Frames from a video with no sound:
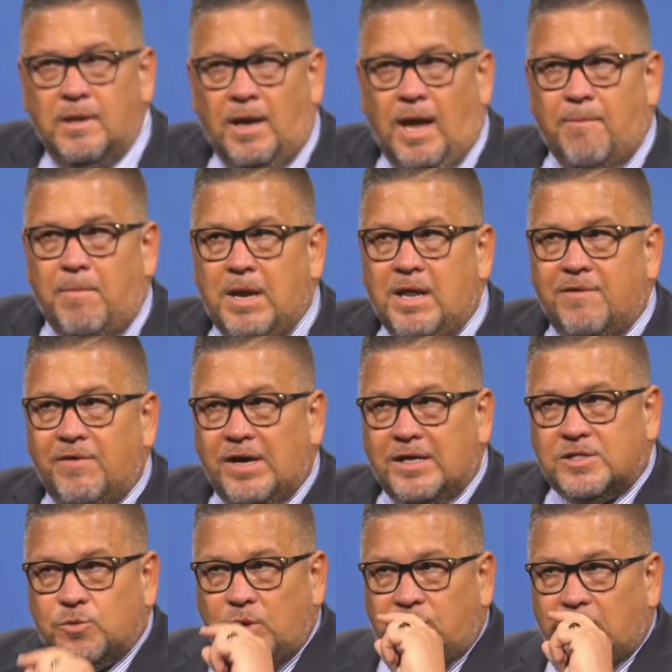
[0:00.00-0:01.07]
And many of
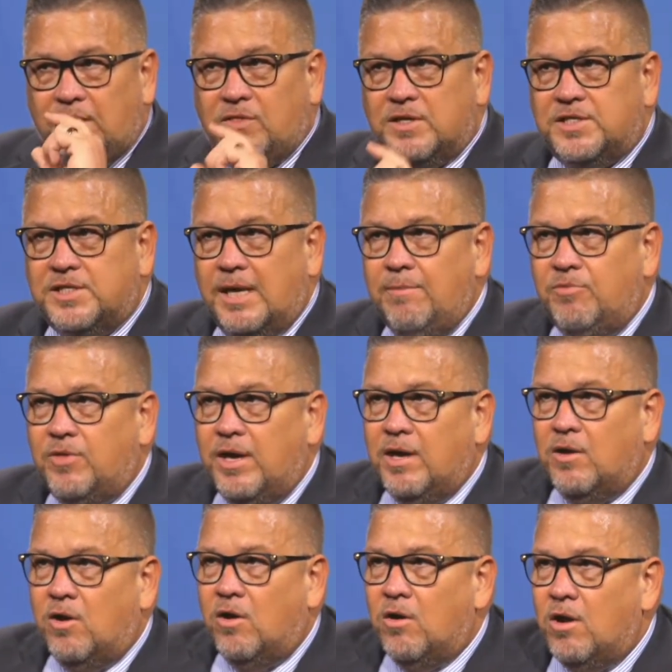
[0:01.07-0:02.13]
us, we think the same thing
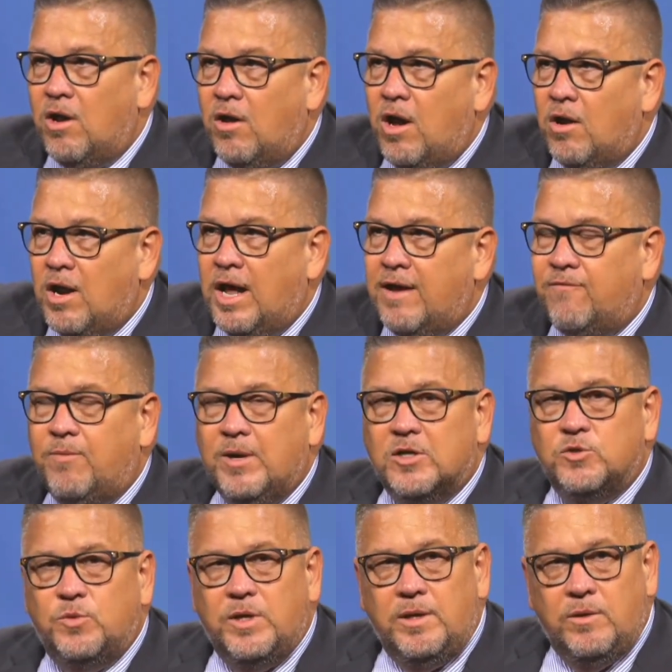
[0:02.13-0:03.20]
in our, our life
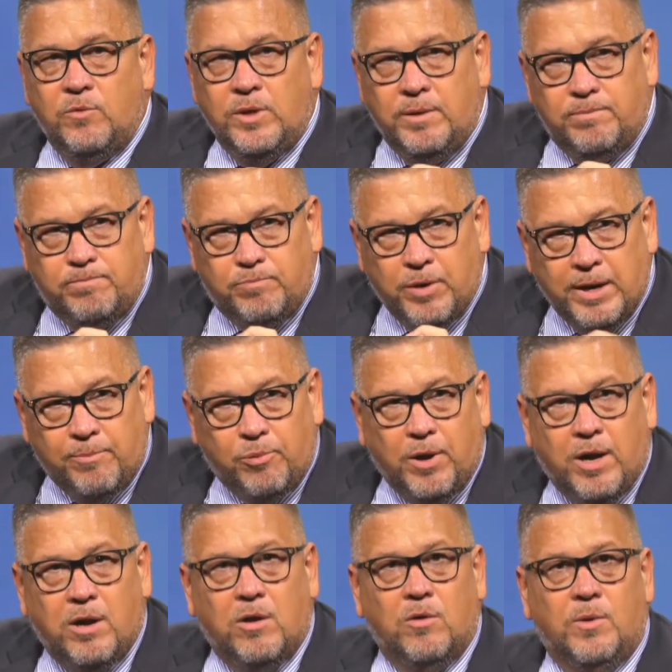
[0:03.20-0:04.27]
because we, we pray a
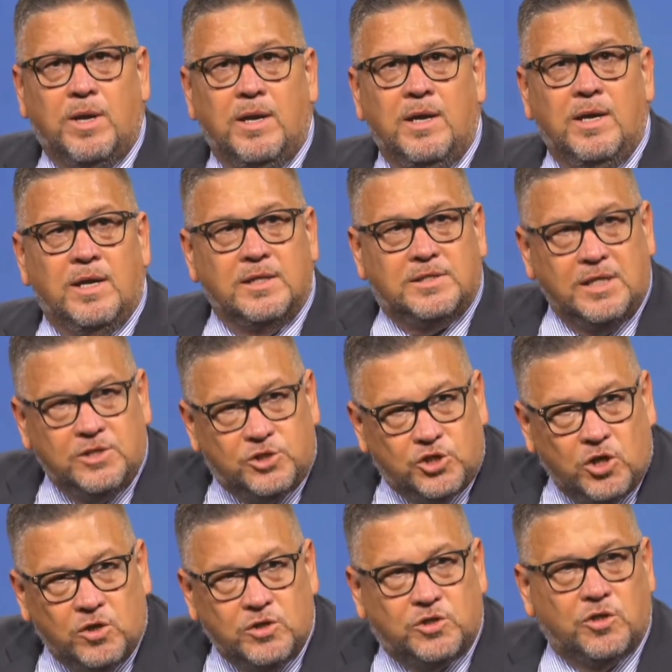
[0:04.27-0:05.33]
prayer or we attend
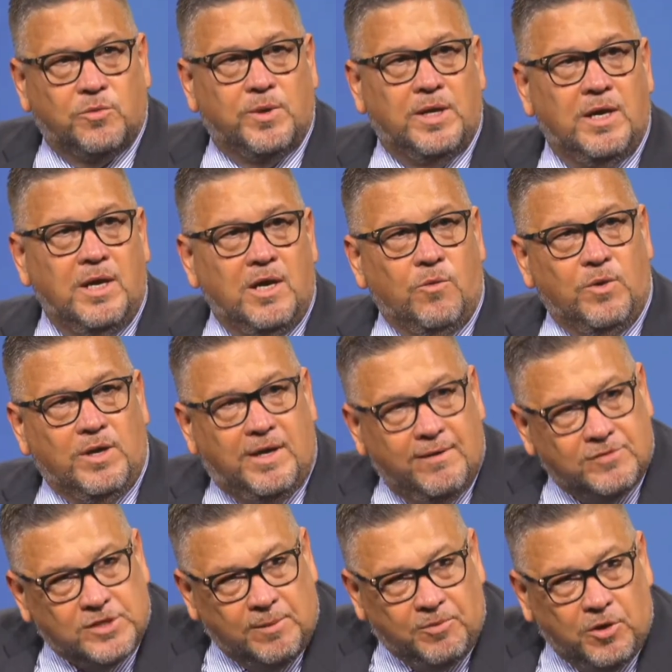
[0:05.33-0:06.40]
church or we, we give
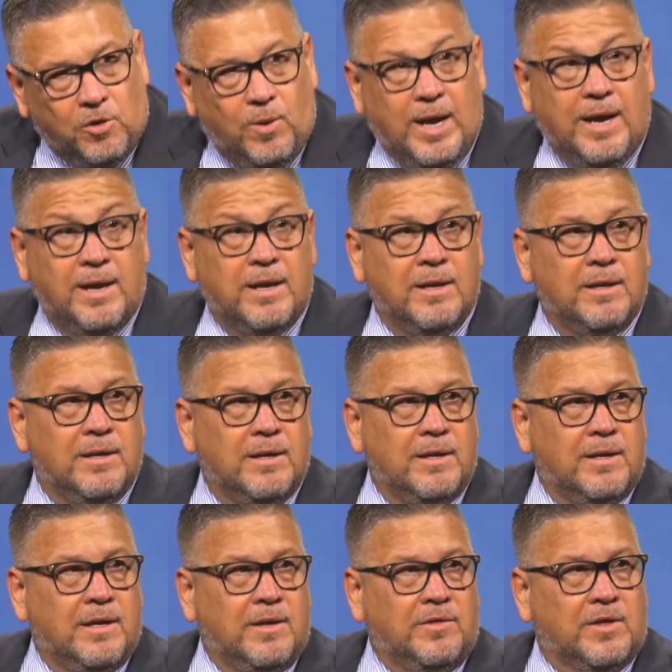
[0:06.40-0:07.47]
something away,
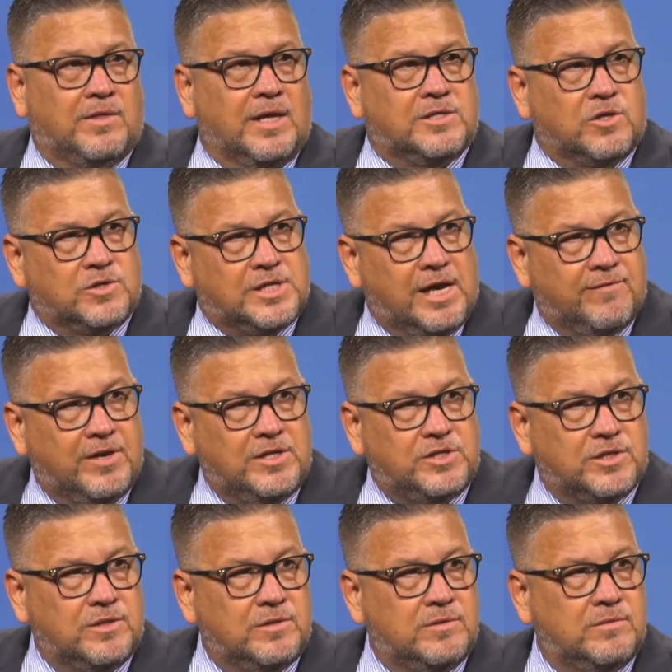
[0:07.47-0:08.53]
that that's our salvation.